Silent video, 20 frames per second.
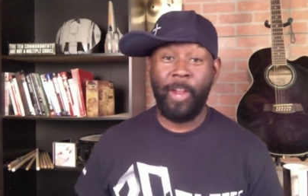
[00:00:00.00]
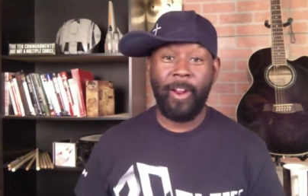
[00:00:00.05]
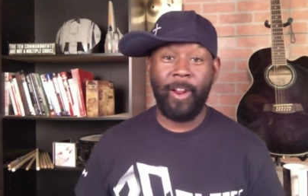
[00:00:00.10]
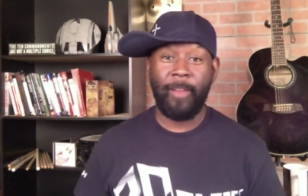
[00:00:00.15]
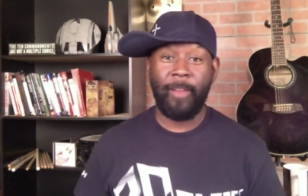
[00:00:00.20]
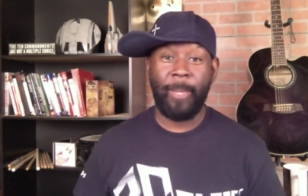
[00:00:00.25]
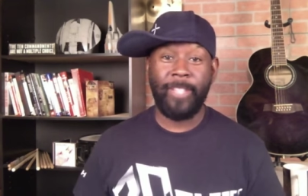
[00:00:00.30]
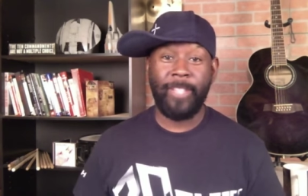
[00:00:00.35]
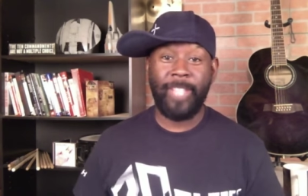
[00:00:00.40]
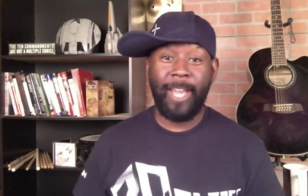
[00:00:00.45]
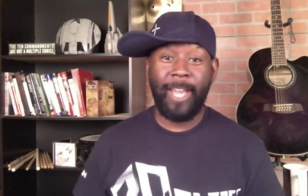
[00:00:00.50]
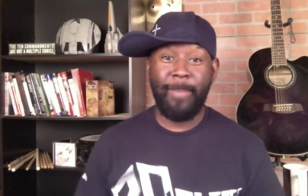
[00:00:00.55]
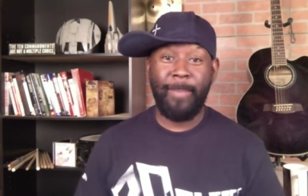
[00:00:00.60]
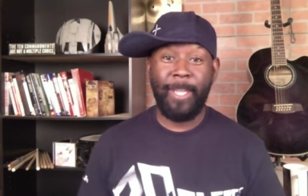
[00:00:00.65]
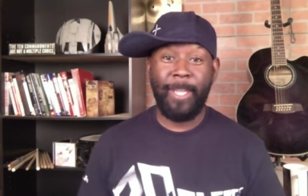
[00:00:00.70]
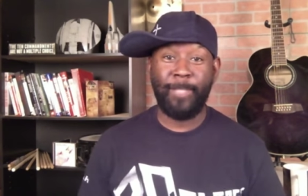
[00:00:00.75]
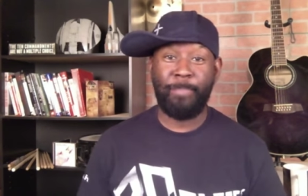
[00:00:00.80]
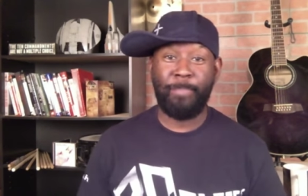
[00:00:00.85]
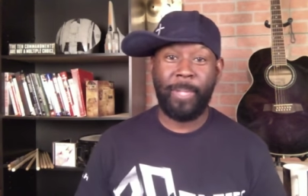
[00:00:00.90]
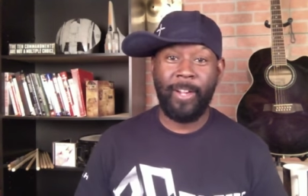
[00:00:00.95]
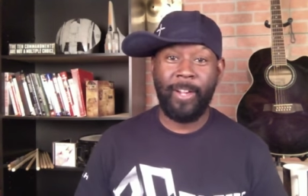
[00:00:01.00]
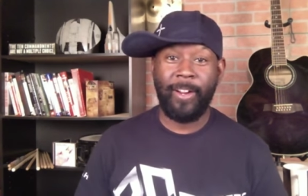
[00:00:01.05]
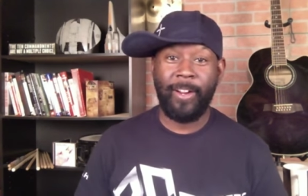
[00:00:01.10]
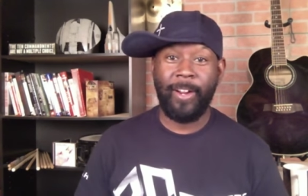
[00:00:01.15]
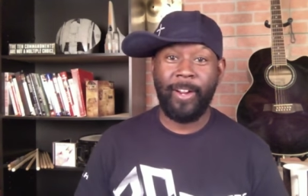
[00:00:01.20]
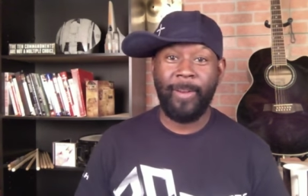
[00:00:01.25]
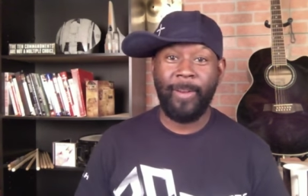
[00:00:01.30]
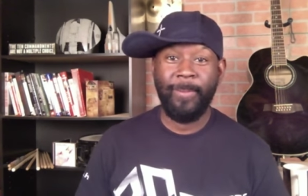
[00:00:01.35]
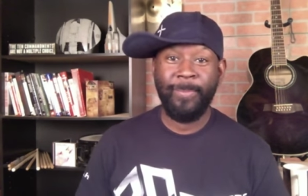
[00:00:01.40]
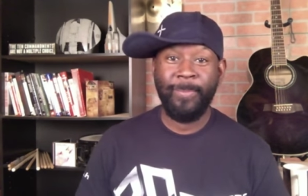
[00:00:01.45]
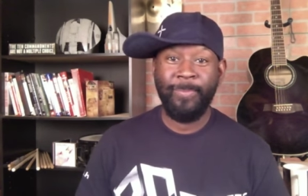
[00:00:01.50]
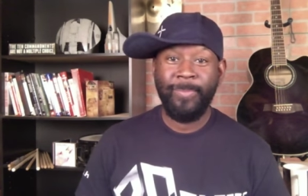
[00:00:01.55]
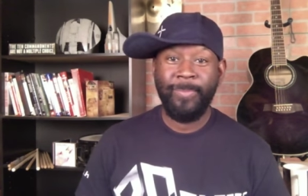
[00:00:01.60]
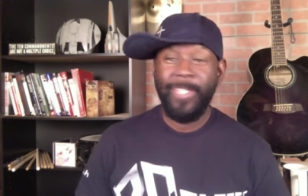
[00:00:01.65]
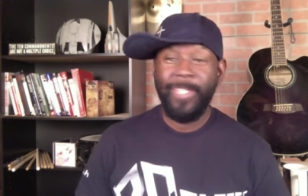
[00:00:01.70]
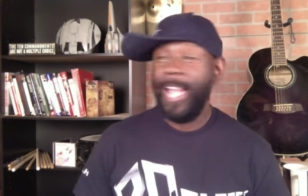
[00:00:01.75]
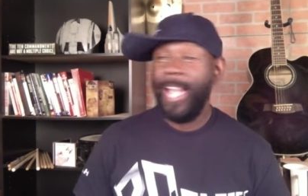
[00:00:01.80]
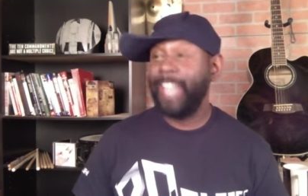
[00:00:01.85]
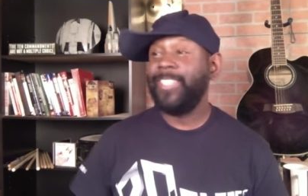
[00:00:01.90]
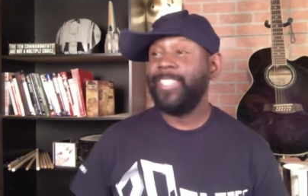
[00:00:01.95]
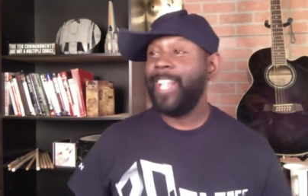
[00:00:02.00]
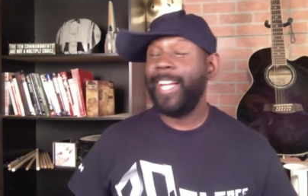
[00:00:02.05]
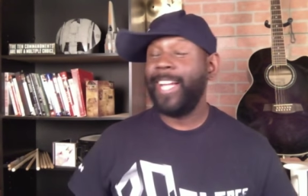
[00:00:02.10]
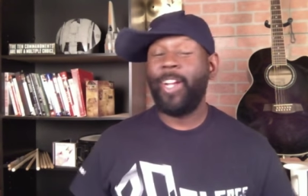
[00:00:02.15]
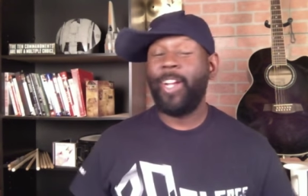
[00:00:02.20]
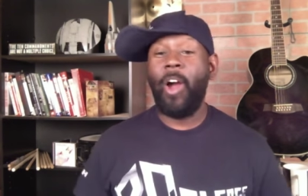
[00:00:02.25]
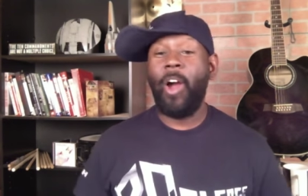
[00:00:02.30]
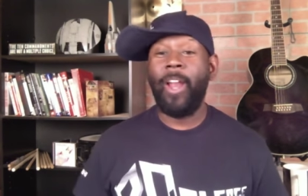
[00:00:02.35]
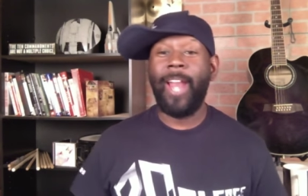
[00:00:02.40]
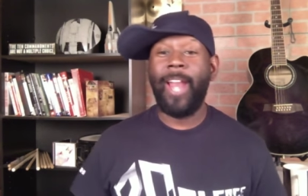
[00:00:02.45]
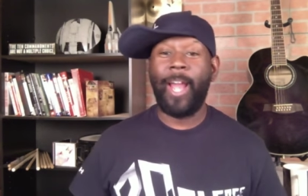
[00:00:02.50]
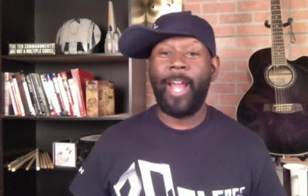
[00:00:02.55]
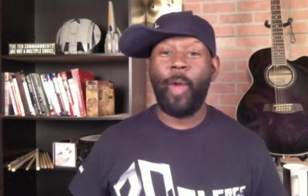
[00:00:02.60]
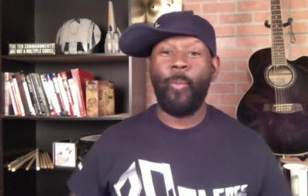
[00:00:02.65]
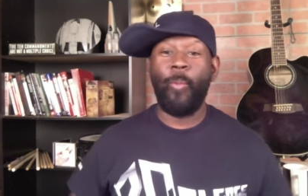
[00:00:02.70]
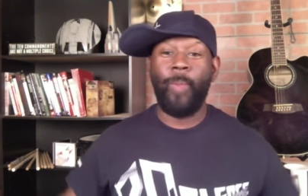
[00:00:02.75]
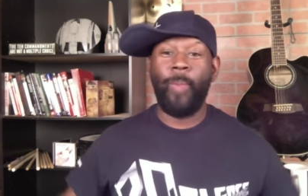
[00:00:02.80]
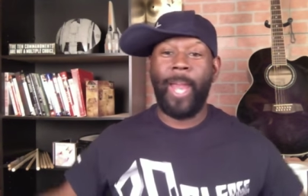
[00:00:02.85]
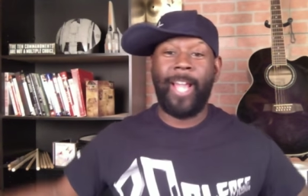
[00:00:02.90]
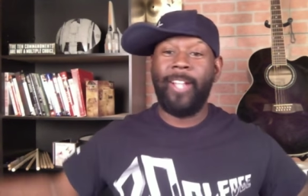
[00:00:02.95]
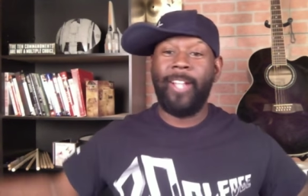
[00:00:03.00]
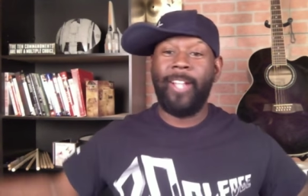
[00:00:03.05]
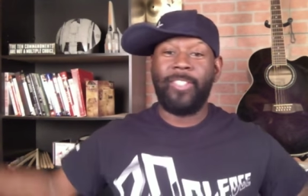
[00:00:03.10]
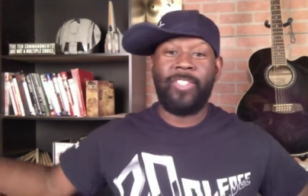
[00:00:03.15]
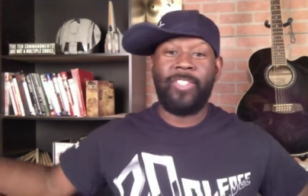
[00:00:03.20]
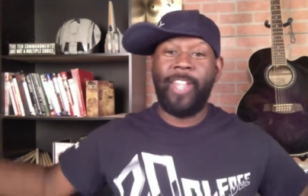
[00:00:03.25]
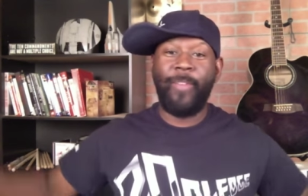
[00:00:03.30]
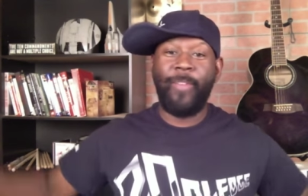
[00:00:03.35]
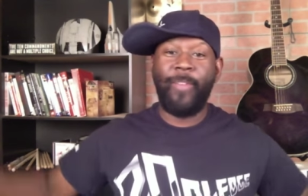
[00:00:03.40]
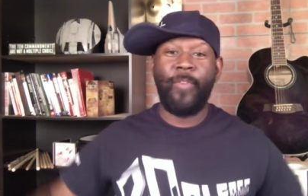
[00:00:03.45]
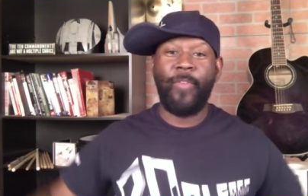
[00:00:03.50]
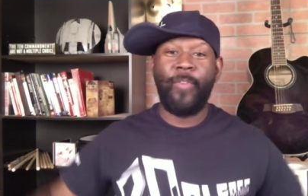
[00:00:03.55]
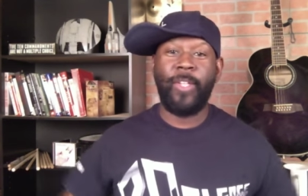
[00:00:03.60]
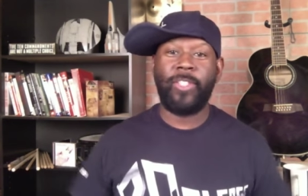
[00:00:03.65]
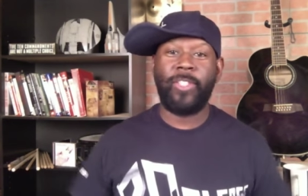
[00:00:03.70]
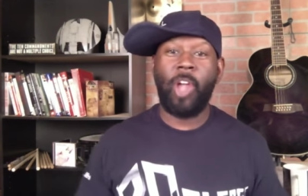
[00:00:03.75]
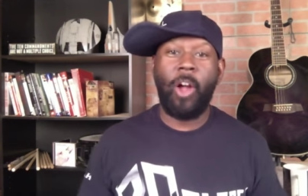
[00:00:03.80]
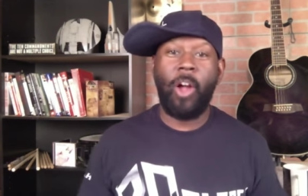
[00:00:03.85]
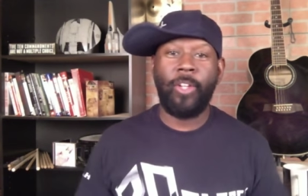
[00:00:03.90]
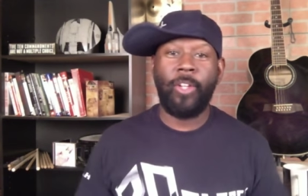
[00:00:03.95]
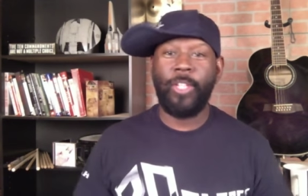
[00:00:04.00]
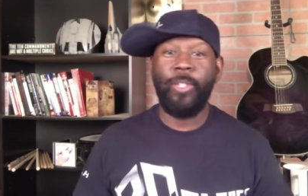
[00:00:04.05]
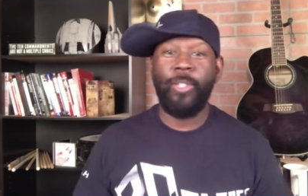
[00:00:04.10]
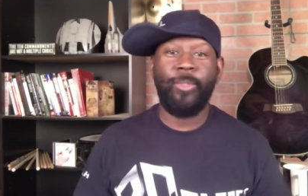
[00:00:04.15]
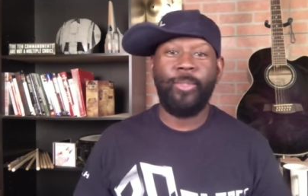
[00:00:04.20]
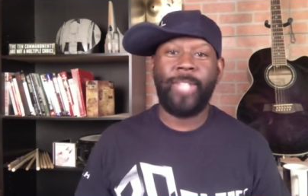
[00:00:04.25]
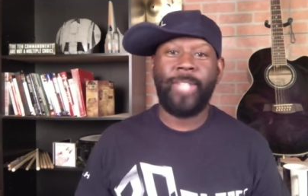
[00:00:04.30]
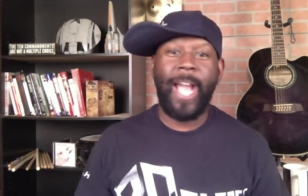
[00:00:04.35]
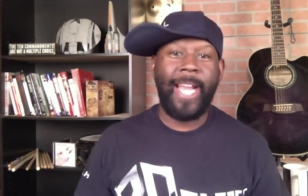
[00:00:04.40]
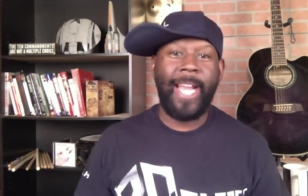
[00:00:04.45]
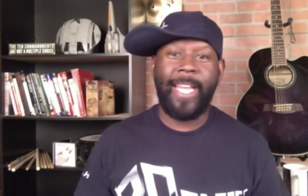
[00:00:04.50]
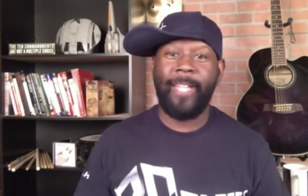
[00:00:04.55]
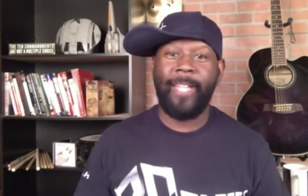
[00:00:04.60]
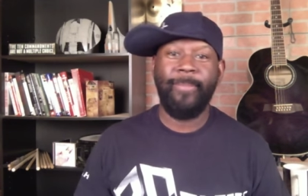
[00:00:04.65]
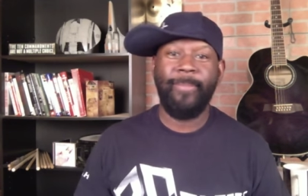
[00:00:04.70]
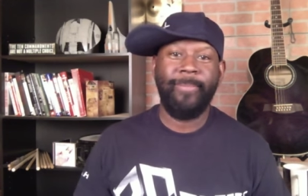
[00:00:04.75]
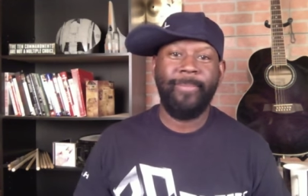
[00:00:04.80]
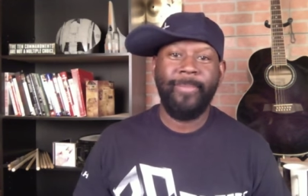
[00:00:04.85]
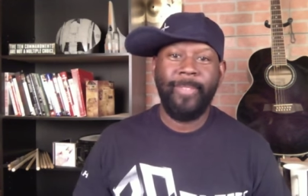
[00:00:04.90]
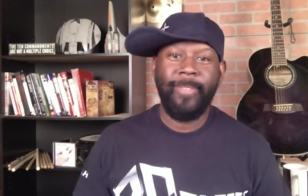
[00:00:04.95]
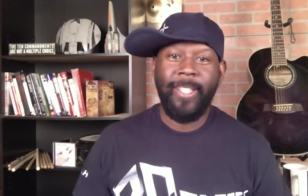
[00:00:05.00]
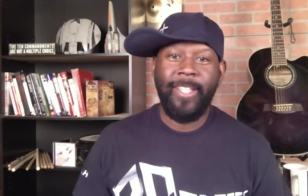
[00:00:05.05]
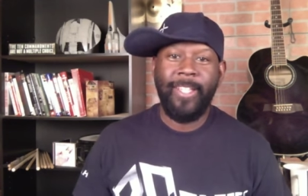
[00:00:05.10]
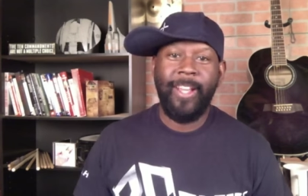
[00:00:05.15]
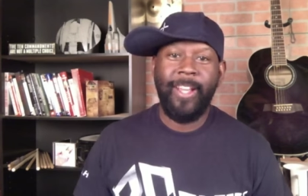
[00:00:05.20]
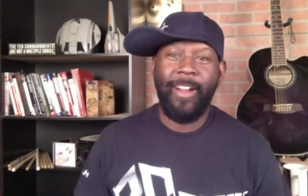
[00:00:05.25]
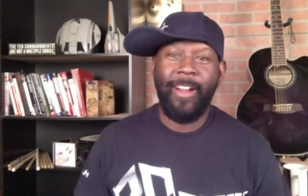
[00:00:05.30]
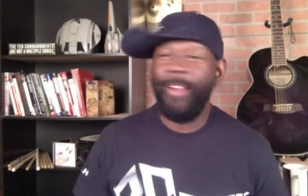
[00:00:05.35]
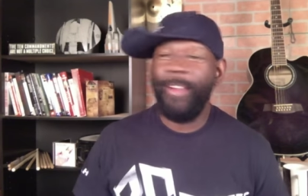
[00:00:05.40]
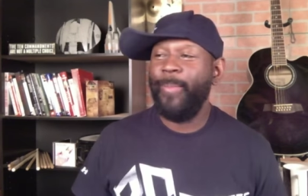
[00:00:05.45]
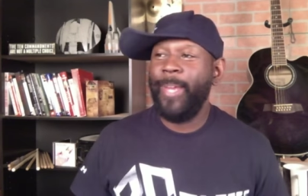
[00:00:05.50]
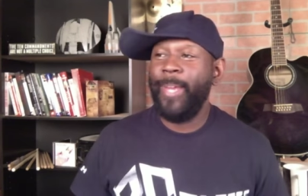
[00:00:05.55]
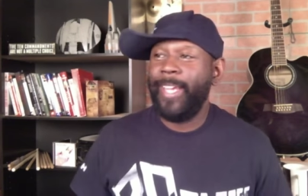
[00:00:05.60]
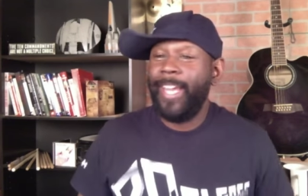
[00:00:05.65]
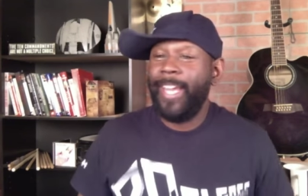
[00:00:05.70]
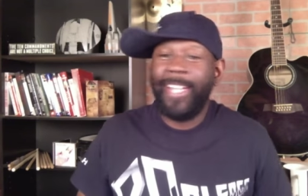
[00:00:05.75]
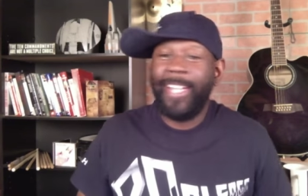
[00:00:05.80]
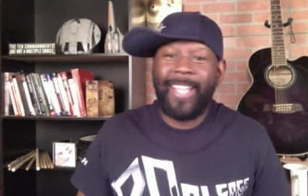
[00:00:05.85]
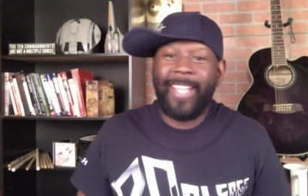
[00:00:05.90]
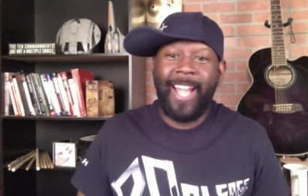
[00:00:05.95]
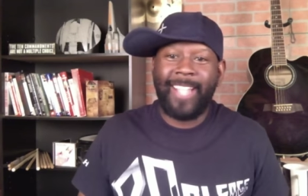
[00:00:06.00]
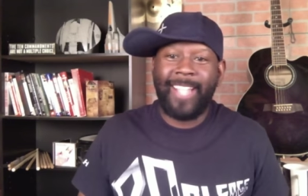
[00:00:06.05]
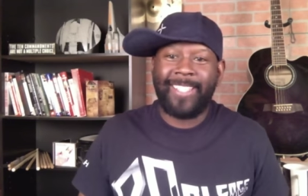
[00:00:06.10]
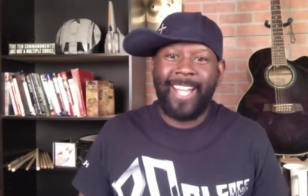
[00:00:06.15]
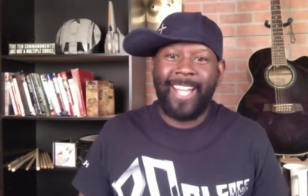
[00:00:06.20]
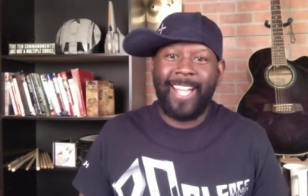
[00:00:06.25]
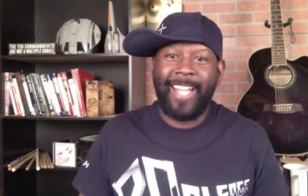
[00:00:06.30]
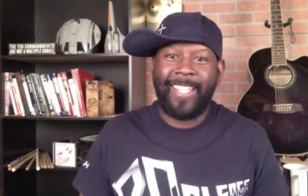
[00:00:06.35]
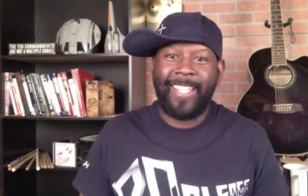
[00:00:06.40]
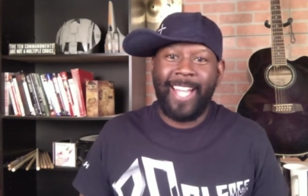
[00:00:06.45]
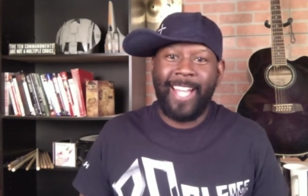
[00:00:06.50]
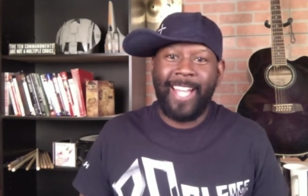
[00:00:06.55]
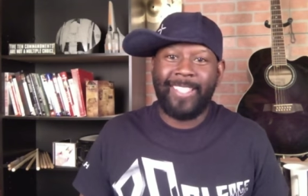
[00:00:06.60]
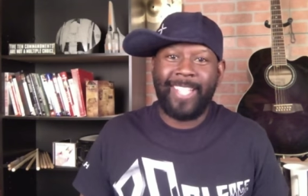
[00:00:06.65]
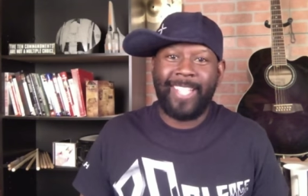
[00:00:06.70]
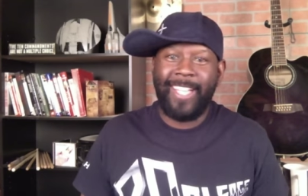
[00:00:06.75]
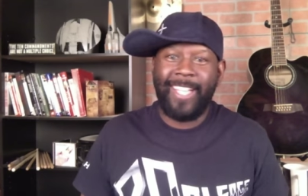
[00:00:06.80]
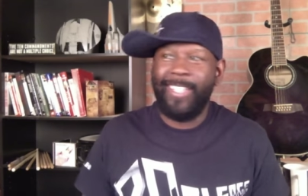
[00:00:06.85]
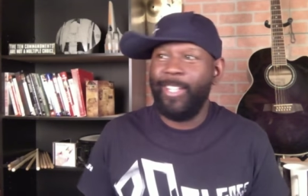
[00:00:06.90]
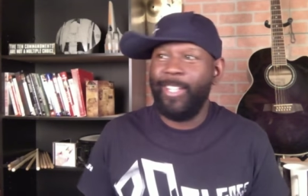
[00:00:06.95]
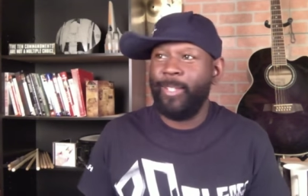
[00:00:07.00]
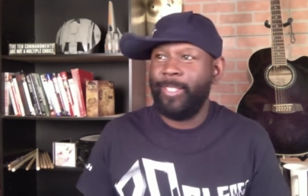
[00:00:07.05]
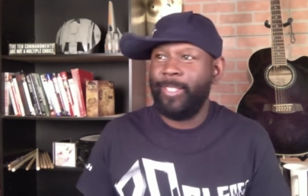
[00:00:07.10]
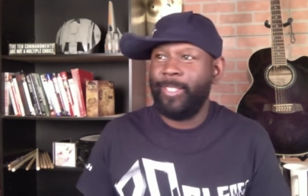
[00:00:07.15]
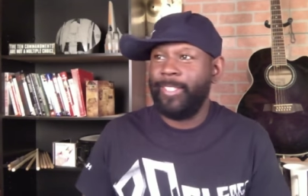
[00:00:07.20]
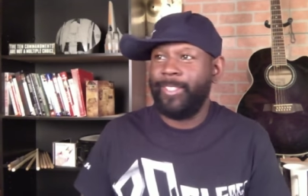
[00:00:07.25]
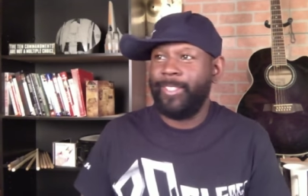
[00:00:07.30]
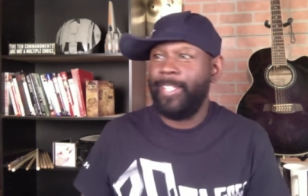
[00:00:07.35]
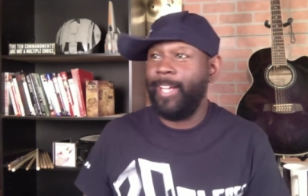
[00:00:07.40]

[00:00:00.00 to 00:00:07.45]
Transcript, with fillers: but his name means pure. That's like calling like a like a seven foot tall dude tiny. You know, we get cats like that. It's like, you know, this hey, eh,